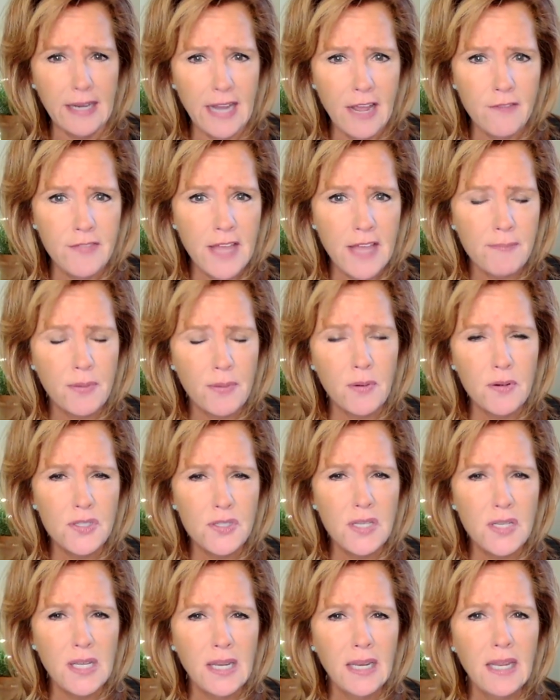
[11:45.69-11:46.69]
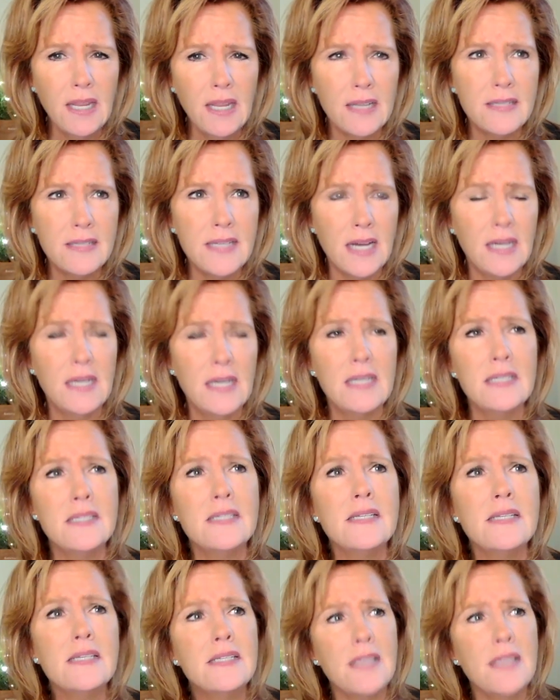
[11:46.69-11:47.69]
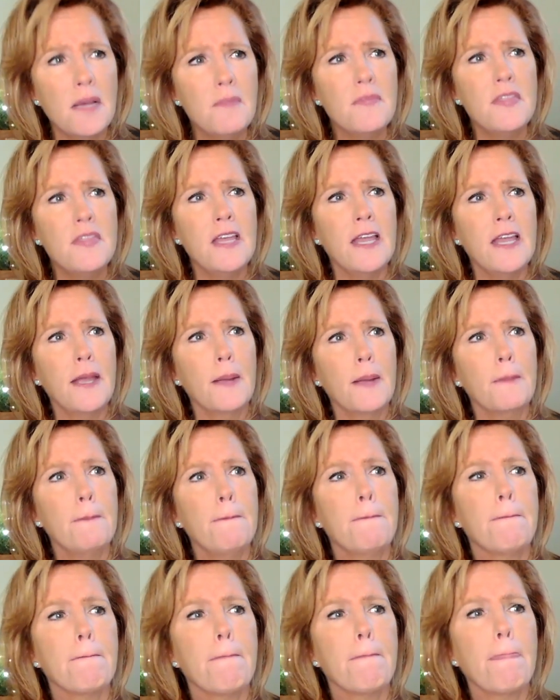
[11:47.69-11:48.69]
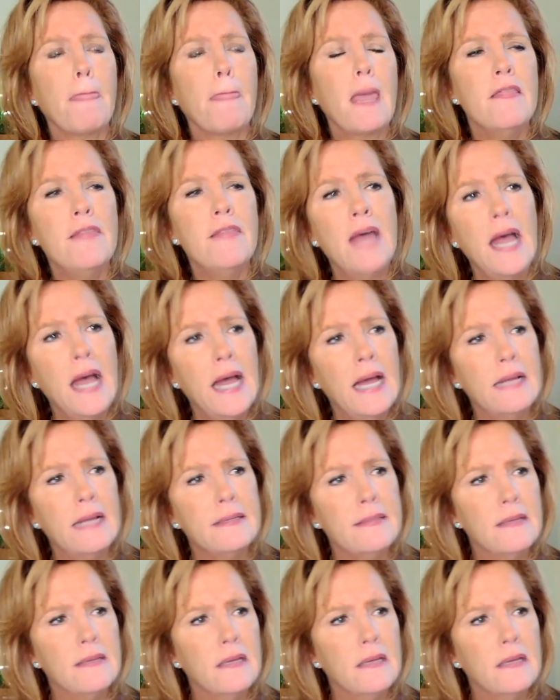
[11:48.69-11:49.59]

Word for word: if that person does something that